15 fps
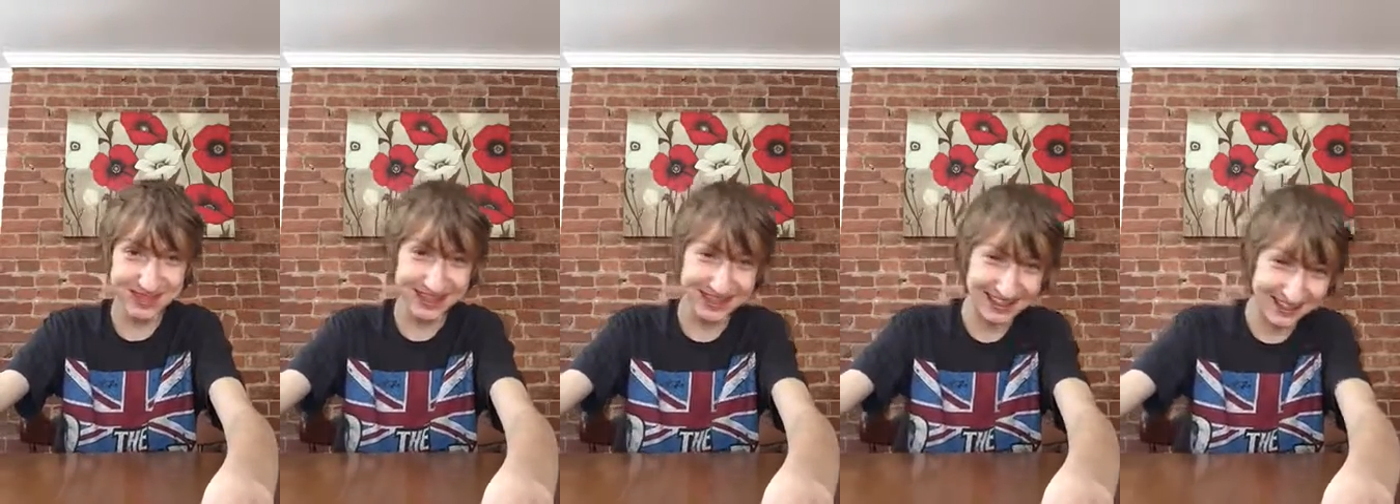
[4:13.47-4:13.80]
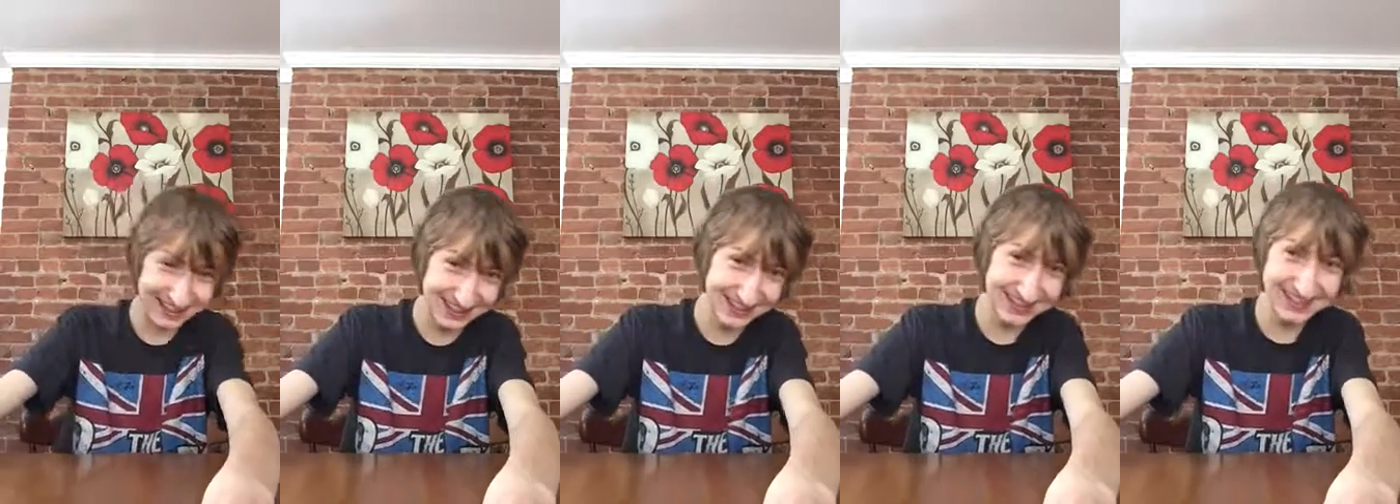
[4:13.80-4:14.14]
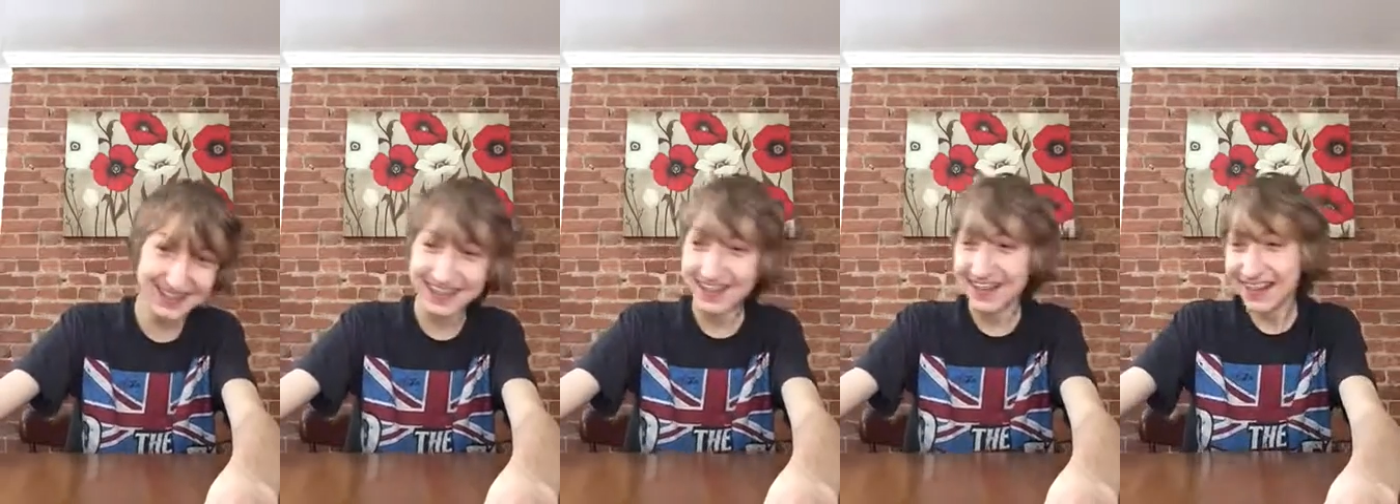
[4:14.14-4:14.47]
Kidding.
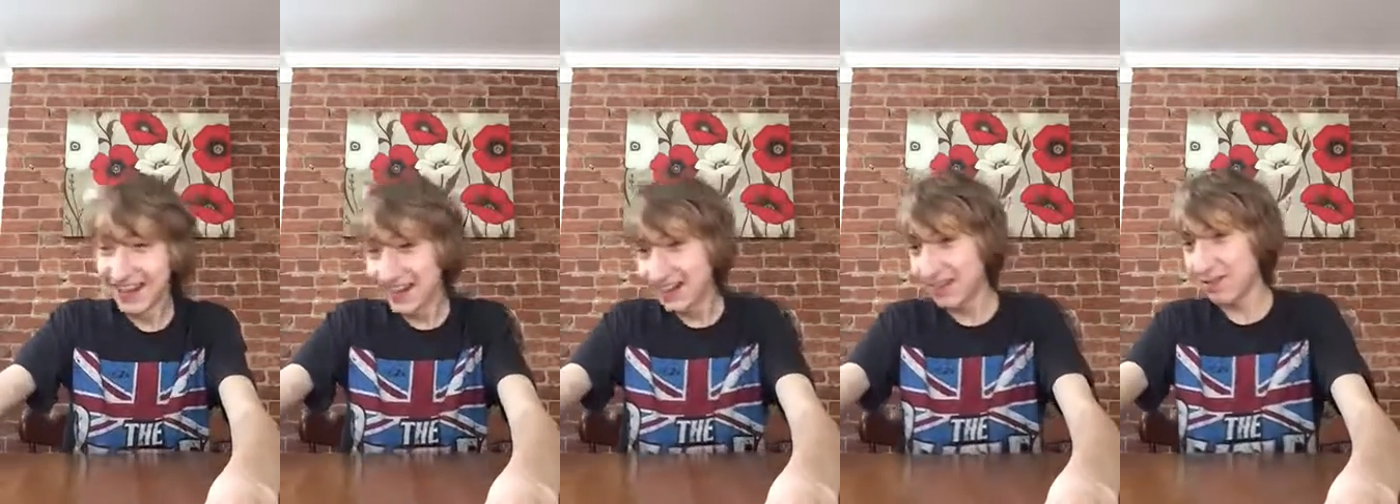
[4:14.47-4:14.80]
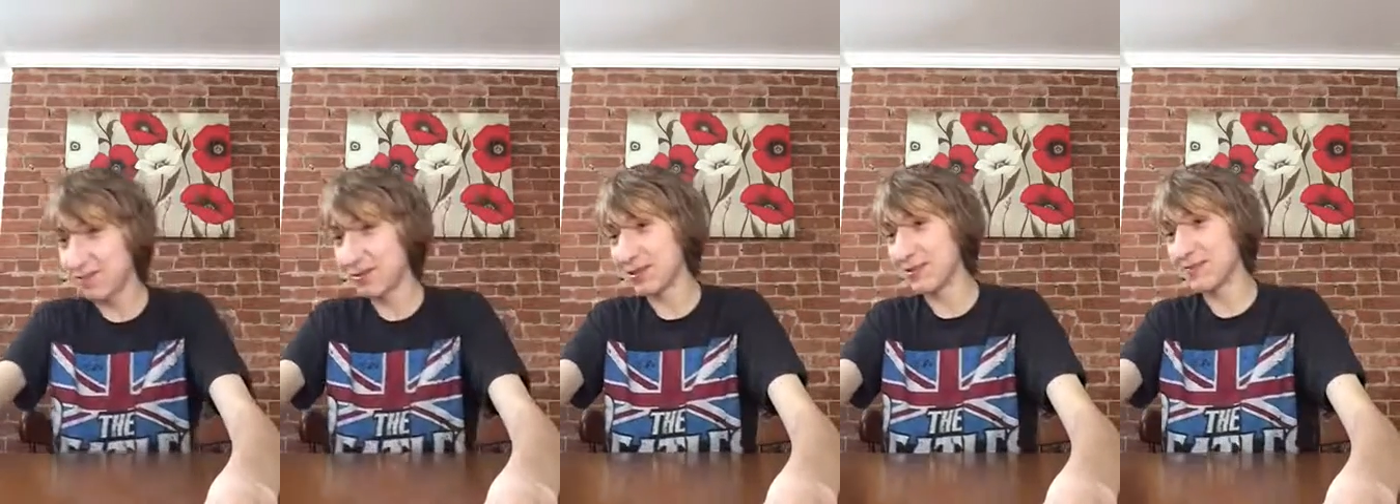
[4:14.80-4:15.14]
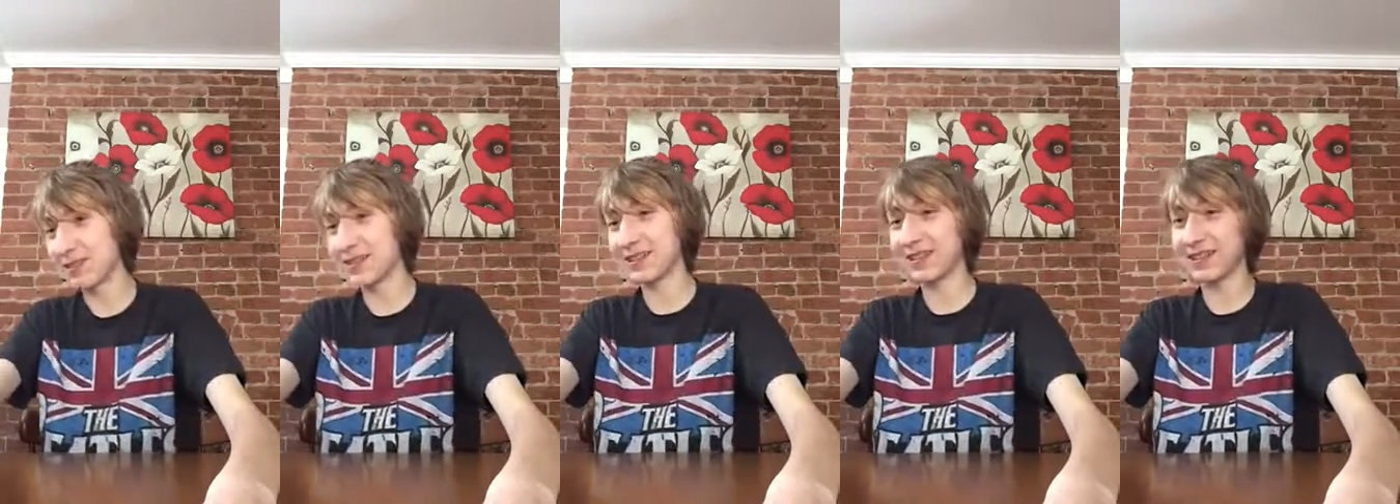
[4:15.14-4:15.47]
No, but it's
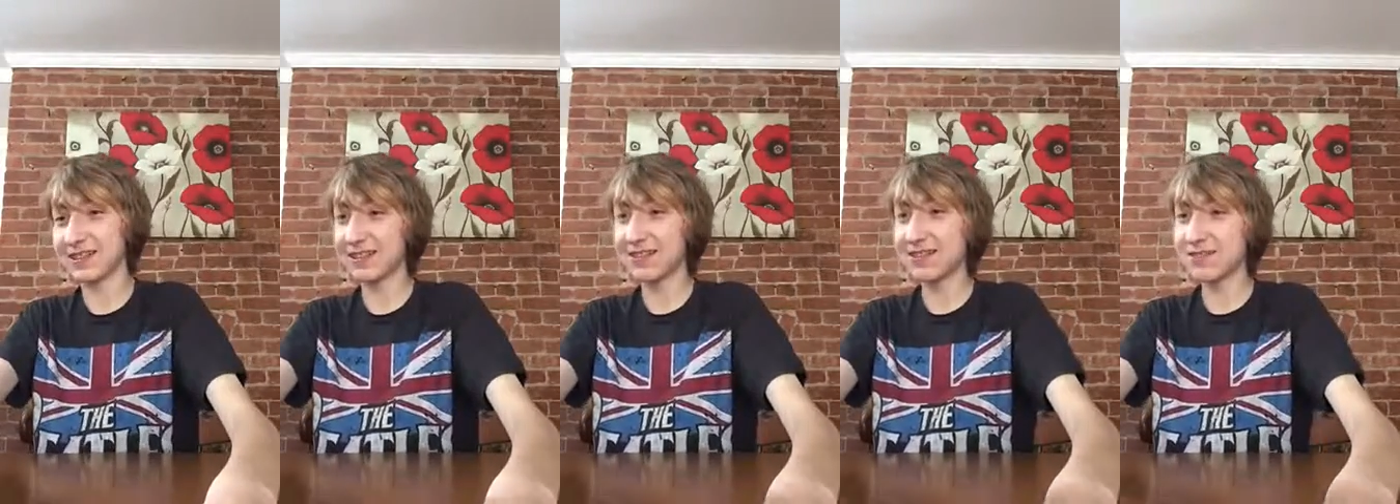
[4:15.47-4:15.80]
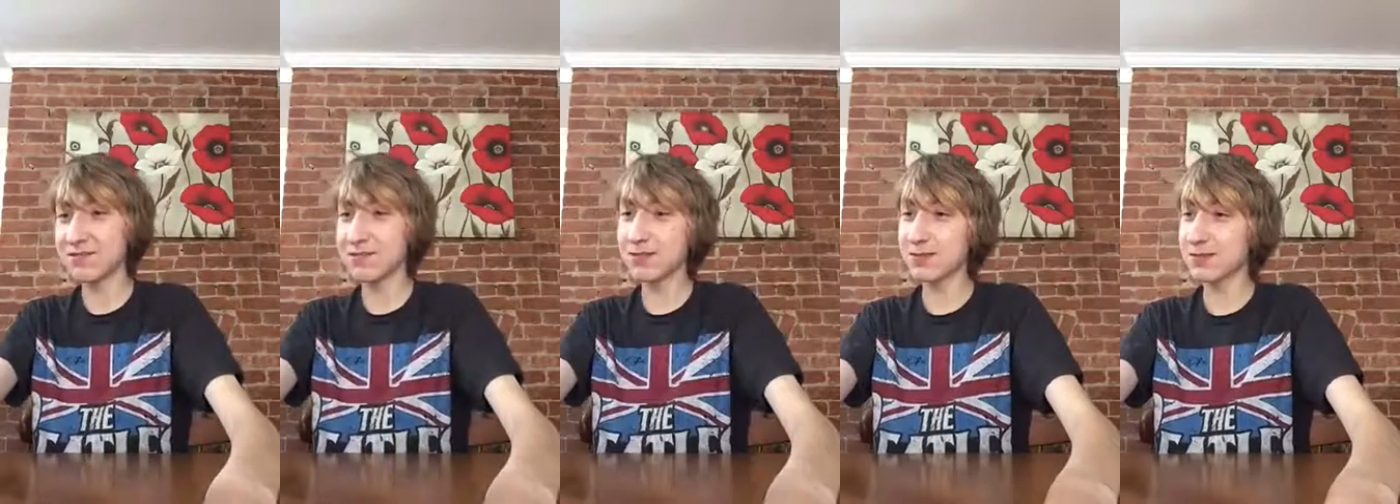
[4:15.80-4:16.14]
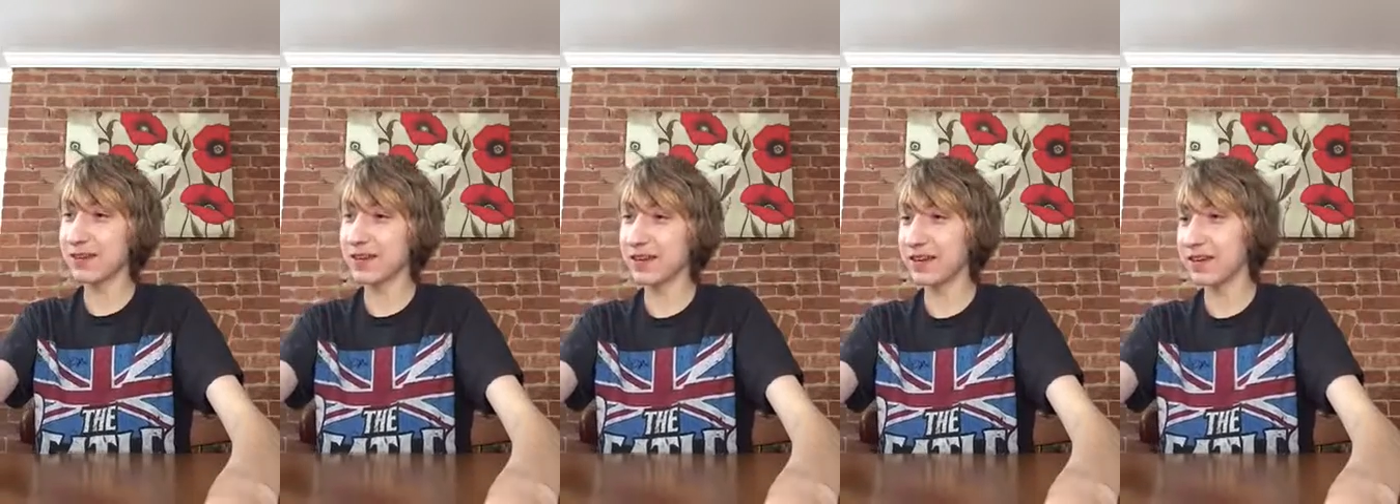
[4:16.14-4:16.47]
for real though. This was
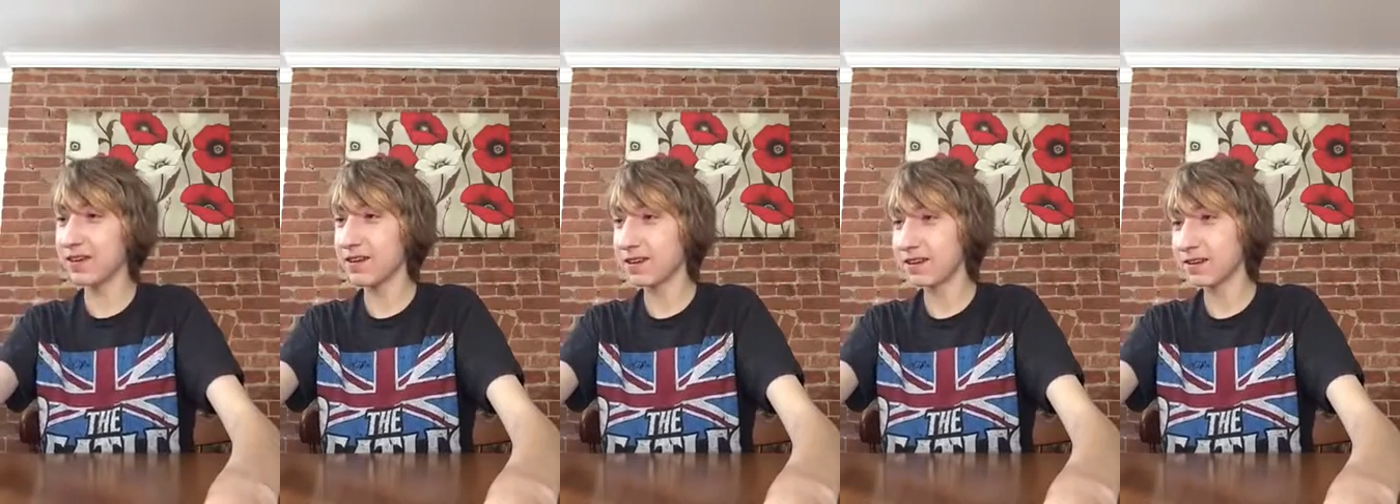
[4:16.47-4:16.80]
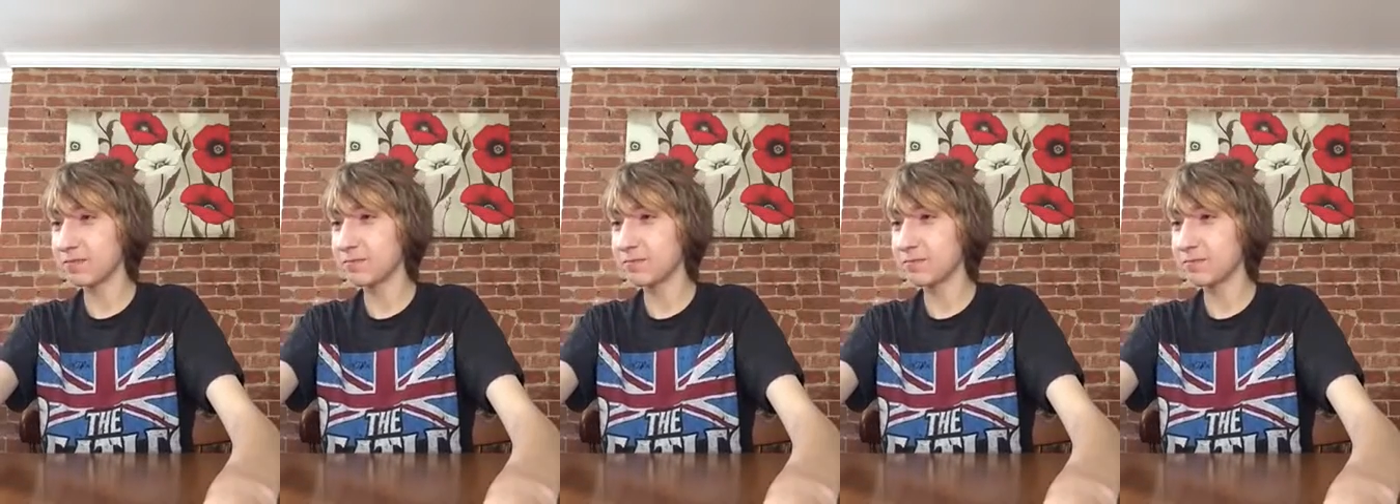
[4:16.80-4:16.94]
okay.